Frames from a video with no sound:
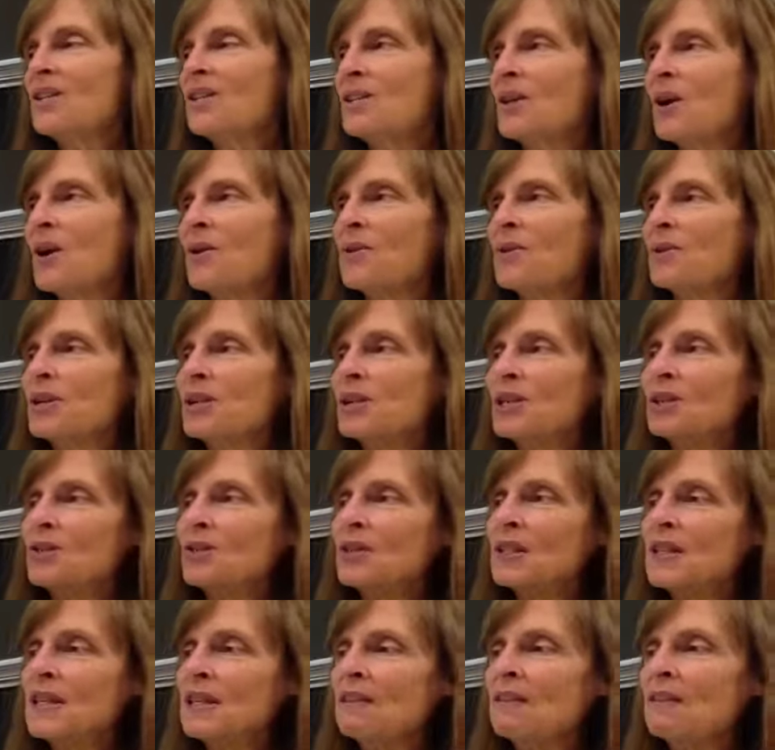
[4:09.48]
So we're
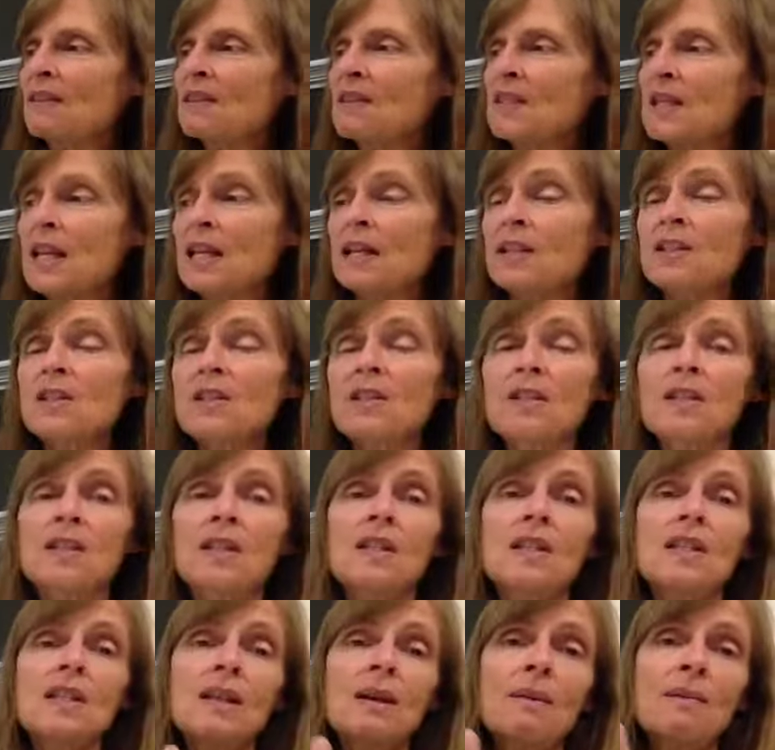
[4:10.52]
using the skeletal
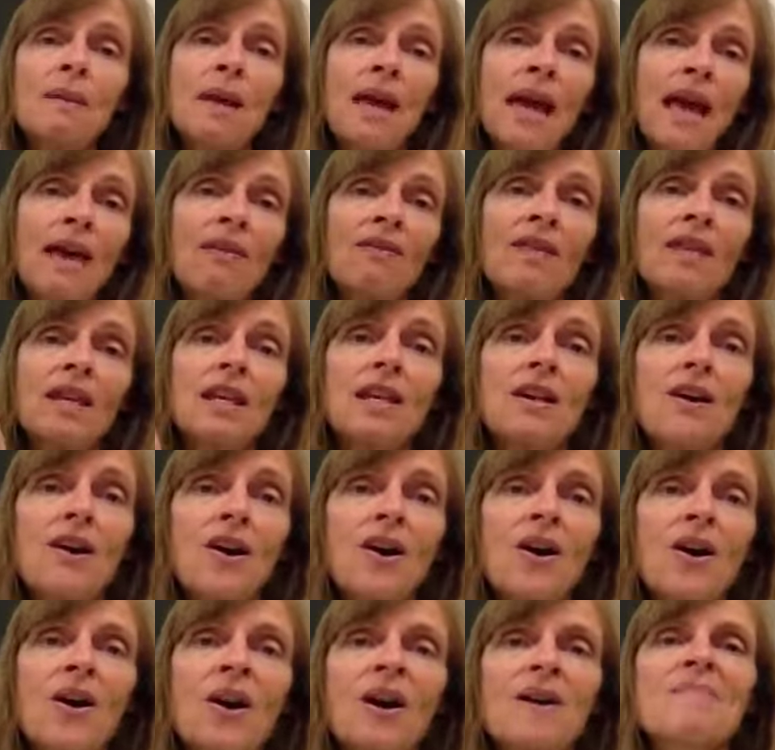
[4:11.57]
system and the
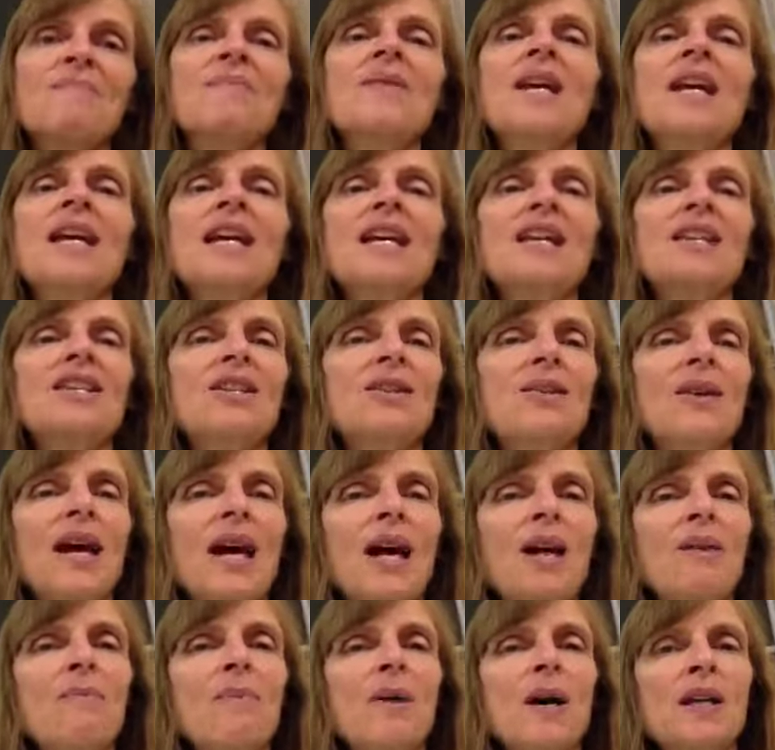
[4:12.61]
arm to
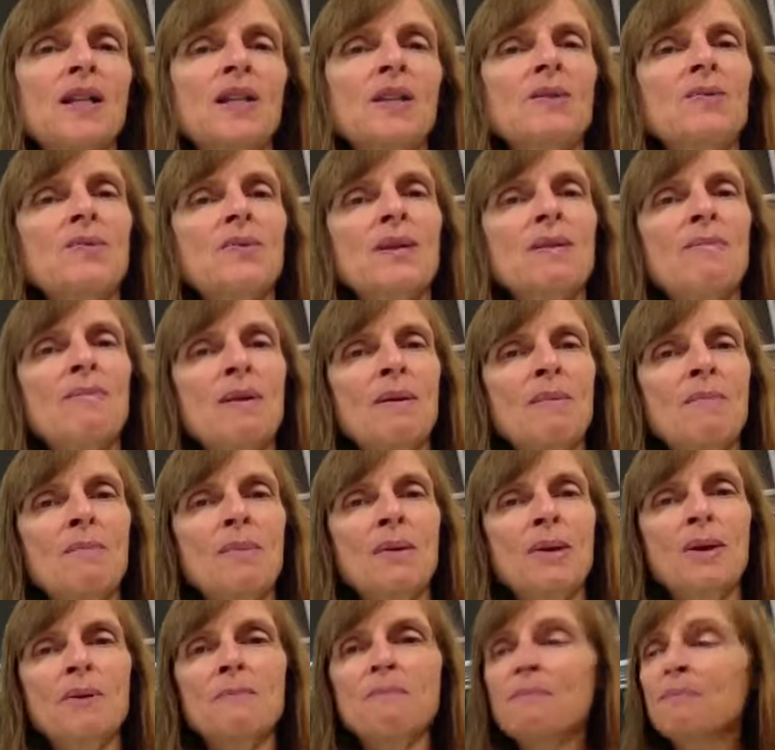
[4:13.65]
help us
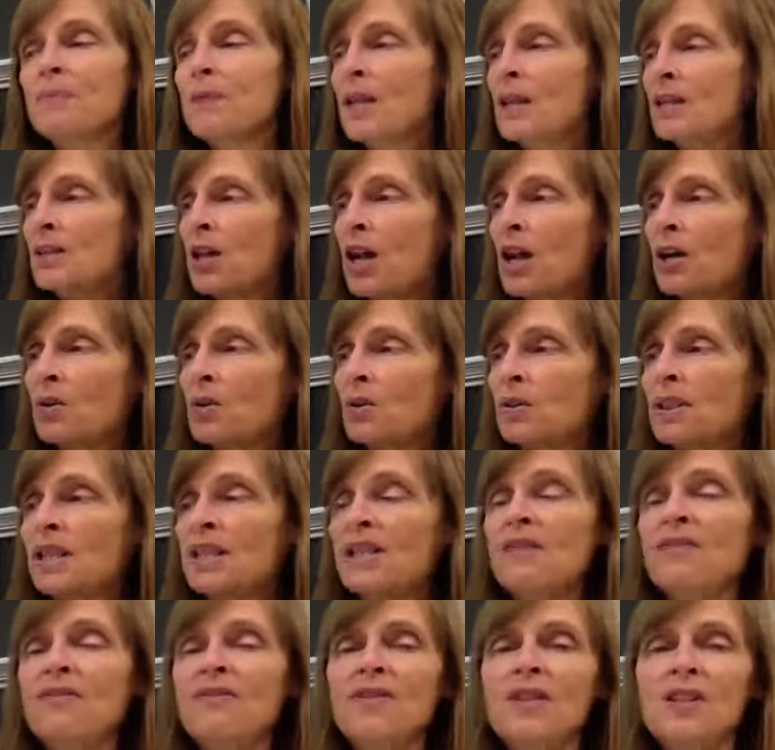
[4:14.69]
remember not only
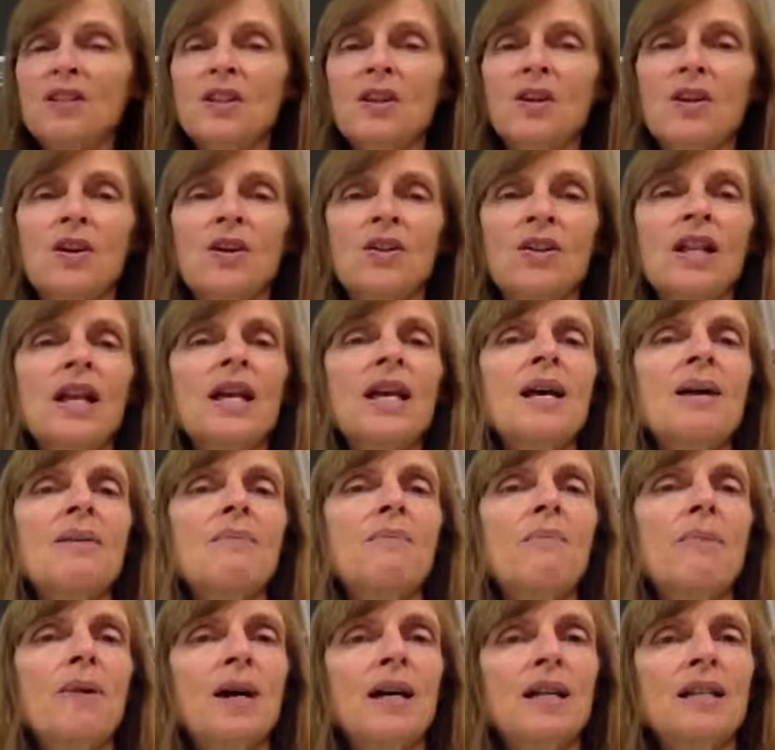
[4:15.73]
the physical
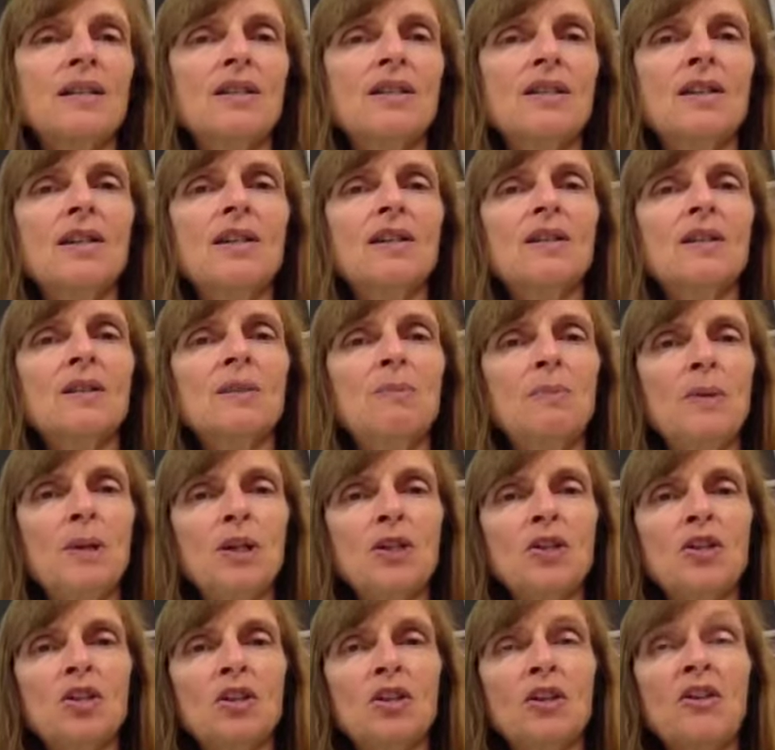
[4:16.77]
but the
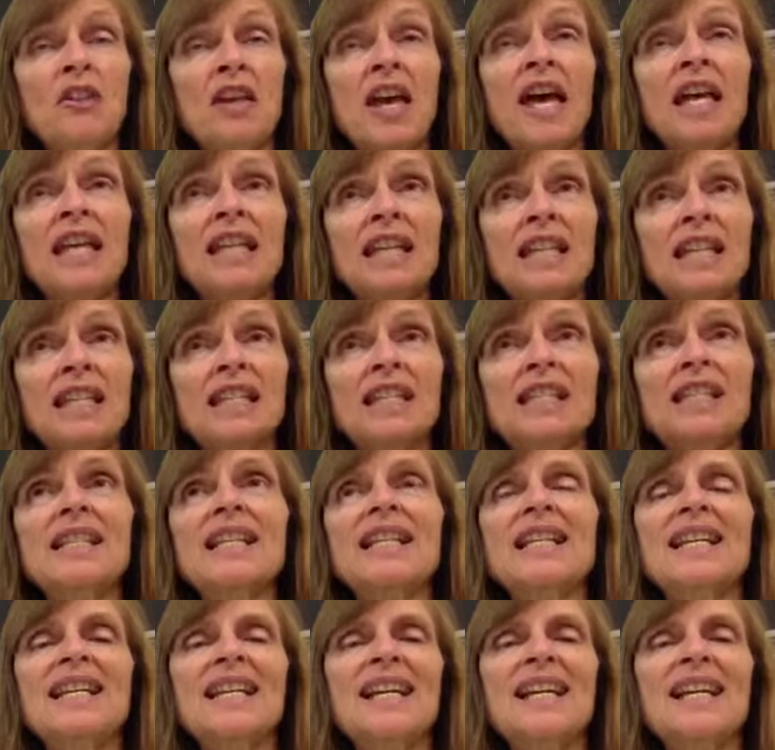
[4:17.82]
spiritual, and that is